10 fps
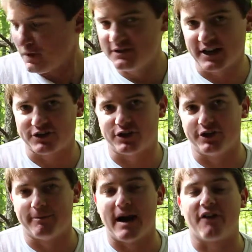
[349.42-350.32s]
texture
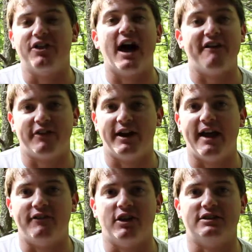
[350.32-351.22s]
in your mouth, not very
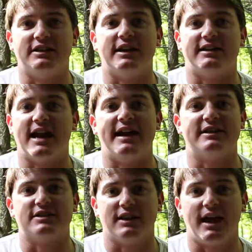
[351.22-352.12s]
heavy on
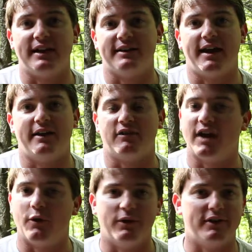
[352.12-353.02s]
tannins, light tannins,
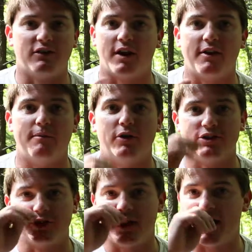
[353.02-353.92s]
not really sucking the
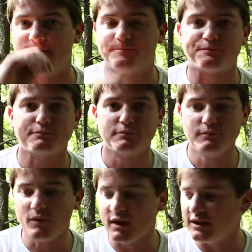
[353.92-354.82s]
moisture out.
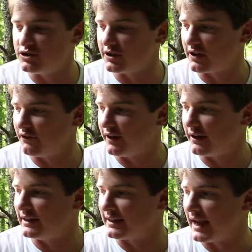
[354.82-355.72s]
It's just a
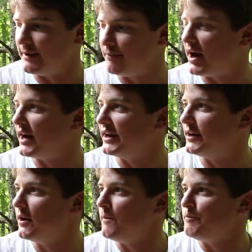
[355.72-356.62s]
very
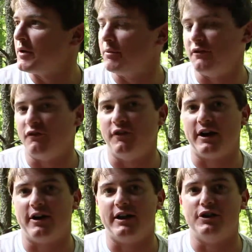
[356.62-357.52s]
light-bodied, but
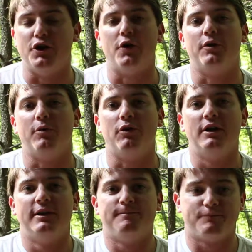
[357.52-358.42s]
very
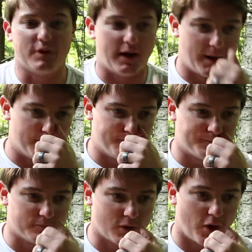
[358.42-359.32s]
notable on
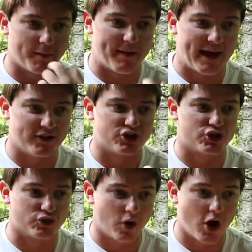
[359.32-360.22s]
the palate
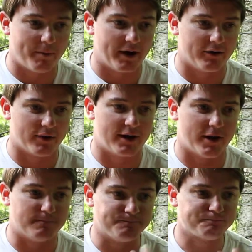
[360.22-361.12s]
strawberries right
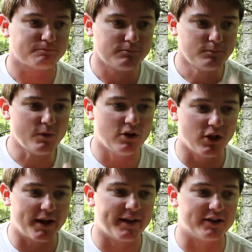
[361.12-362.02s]
now. A
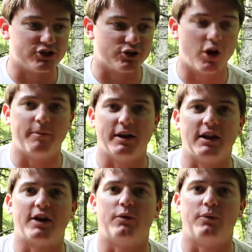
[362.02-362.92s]
lot of that strawberry, a lot of